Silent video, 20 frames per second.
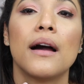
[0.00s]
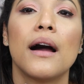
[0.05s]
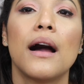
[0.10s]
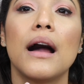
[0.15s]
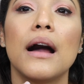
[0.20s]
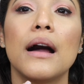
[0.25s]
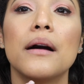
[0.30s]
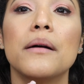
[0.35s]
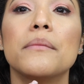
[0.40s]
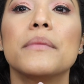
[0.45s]

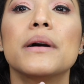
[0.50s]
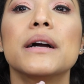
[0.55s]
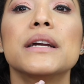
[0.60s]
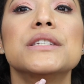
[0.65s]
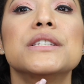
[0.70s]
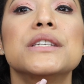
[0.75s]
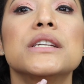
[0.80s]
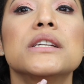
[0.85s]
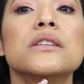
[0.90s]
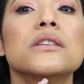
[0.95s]
Uh, my
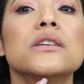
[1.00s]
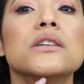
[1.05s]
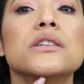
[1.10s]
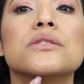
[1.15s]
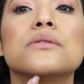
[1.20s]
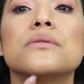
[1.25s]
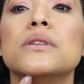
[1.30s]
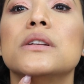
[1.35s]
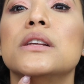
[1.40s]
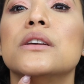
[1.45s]
chin
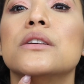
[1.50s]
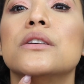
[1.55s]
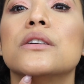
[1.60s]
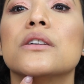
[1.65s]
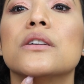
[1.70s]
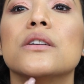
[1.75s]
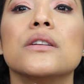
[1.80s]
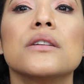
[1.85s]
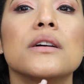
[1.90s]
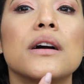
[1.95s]
looks really
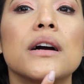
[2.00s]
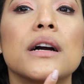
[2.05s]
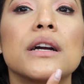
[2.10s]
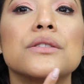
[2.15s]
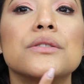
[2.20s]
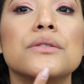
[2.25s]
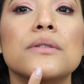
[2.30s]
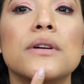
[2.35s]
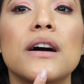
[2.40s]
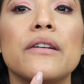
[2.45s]
good. I
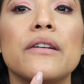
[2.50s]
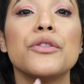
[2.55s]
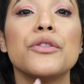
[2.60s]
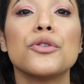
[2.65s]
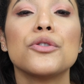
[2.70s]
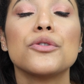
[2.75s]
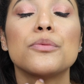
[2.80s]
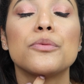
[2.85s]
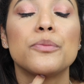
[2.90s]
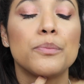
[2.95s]
do
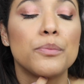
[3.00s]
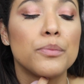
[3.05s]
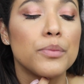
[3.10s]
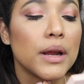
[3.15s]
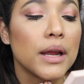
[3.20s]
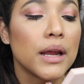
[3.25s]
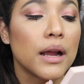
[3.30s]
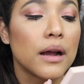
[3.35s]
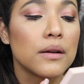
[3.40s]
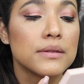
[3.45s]
those
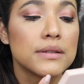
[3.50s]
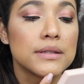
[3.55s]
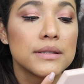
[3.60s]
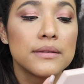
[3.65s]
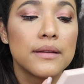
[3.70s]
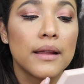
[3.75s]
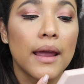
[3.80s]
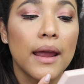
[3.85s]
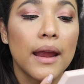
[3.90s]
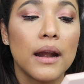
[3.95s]
breakouts
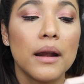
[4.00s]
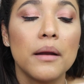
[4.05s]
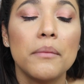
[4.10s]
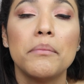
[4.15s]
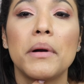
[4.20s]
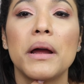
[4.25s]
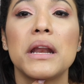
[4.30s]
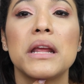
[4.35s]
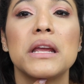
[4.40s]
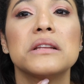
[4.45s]
there,
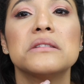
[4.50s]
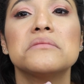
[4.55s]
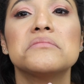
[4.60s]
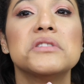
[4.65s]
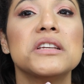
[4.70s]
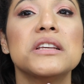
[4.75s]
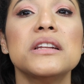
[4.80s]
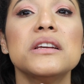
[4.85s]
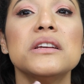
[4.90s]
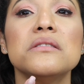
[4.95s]
but it
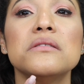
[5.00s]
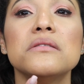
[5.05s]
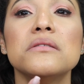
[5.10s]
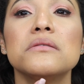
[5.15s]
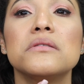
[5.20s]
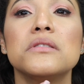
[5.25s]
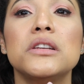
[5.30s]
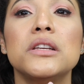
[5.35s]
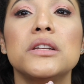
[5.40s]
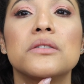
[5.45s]

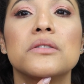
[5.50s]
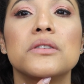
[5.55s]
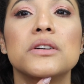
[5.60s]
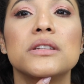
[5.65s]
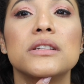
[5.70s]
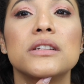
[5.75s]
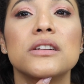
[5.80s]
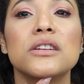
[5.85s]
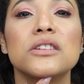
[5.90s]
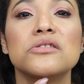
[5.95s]
didn't, you know,
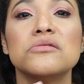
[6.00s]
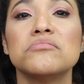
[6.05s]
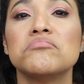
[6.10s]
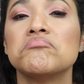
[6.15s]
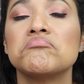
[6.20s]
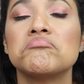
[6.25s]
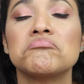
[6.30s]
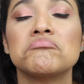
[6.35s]
it didn't